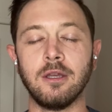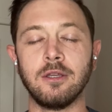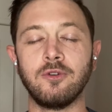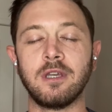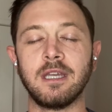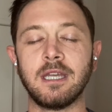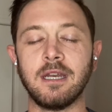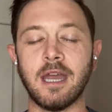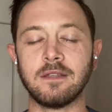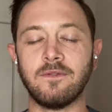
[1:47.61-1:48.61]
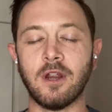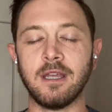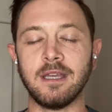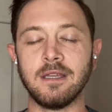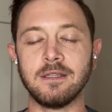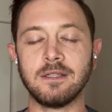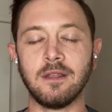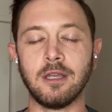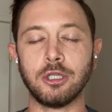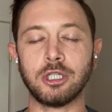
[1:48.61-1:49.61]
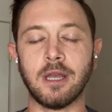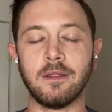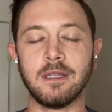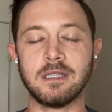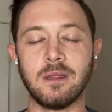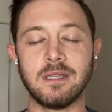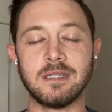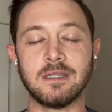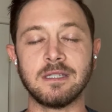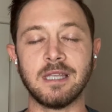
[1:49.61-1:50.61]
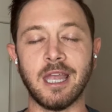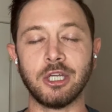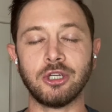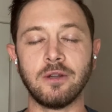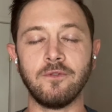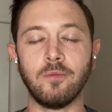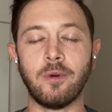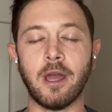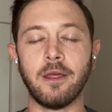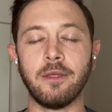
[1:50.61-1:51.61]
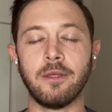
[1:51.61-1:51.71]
you can connect very easily and gently to the sensation of your breath.